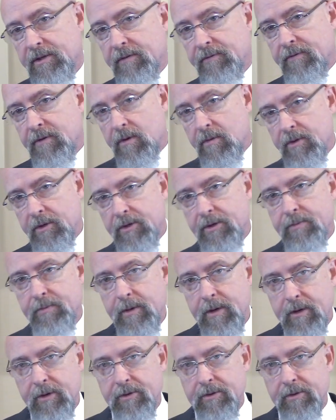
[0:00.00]
of growing
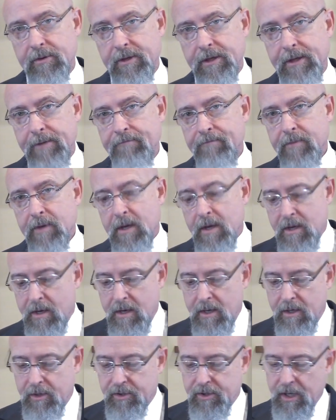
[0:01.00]
spiritually,
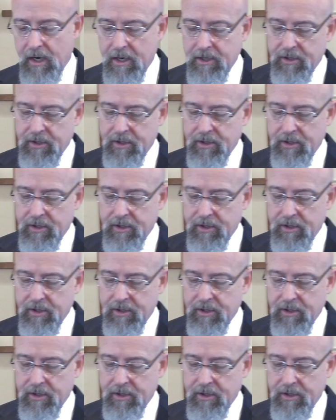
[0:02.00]
John